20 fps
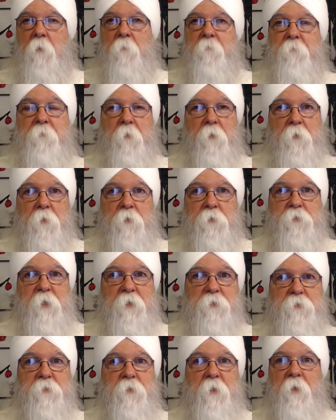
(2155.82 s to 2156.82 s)
herb for
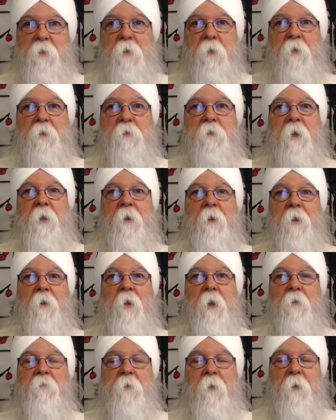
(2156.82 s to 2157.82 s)
digestion in the entire
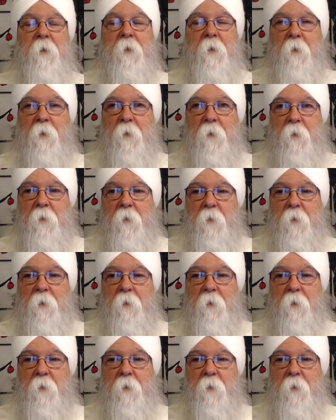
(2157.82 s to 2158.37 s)
Ayurvedic